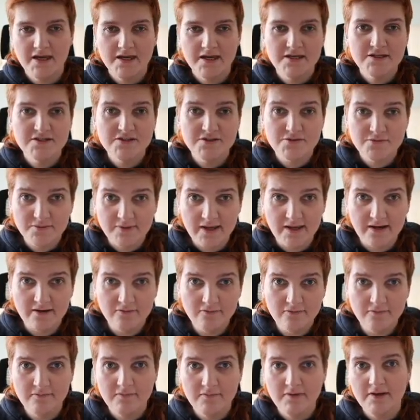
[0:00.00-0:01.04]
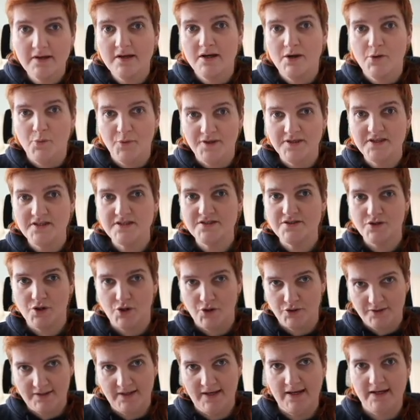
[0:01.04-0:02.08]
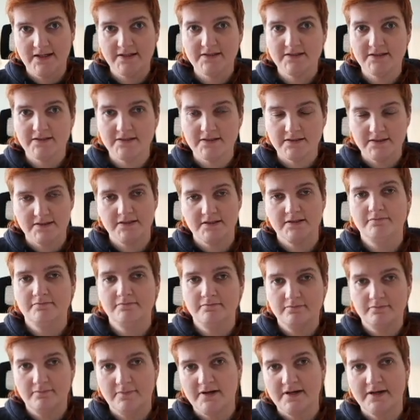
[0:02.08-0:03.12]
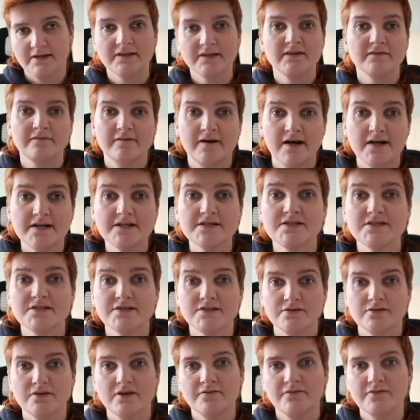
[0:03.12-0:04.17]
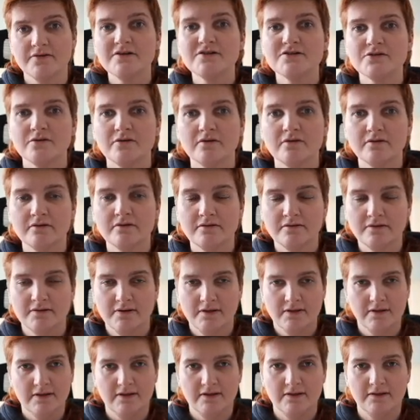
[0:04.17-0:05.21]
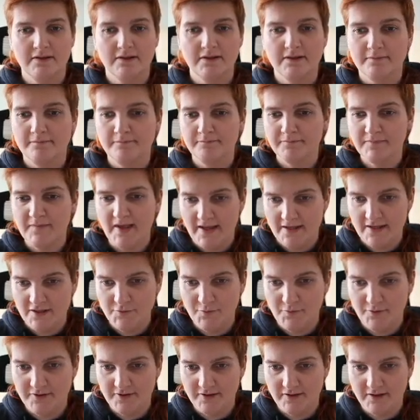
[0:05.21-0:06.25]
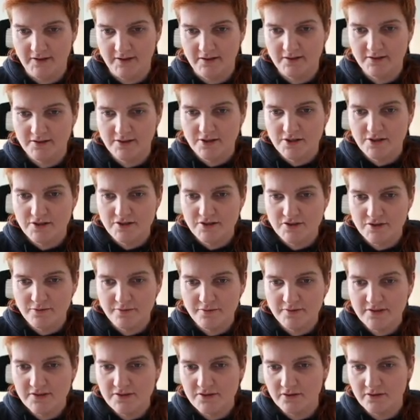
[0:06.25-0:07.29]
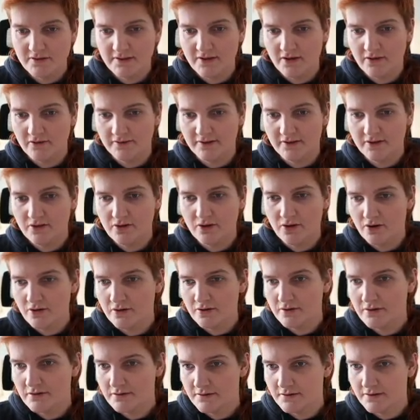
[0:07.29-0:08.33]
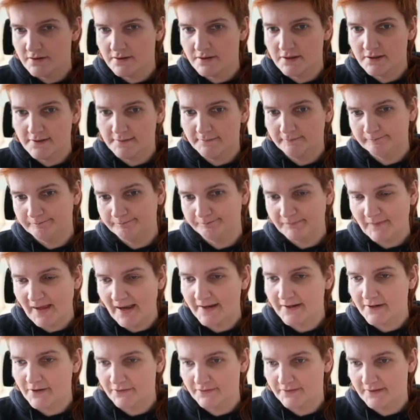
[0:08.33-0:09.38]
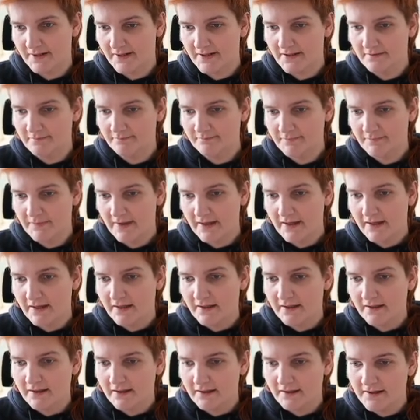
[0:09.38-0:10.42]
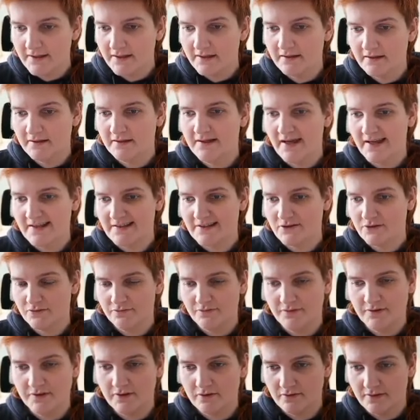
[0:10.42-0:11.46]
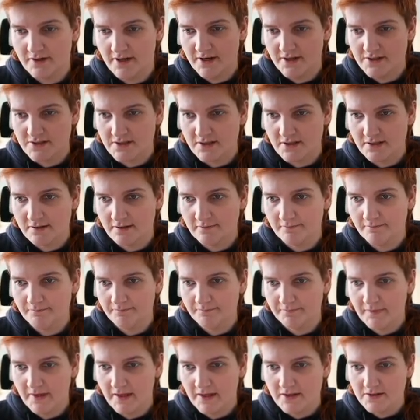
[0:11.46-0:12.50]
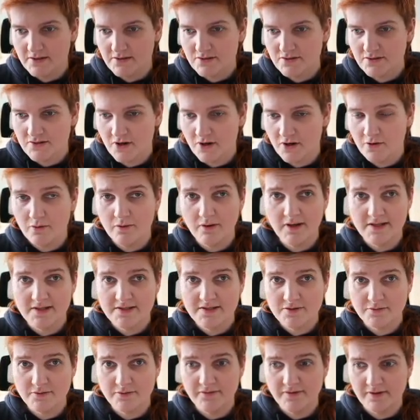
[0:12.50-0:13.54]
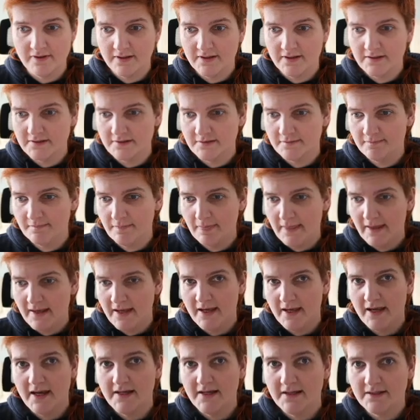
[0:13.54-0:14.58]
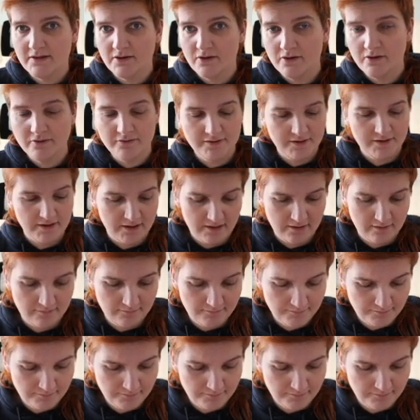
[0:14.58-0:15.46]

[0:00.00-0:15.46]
So now, we need to connect my device to the virtual endpoint here. So we need to click on the cog icon there, click Get Configuration. So let's reveal it. And on the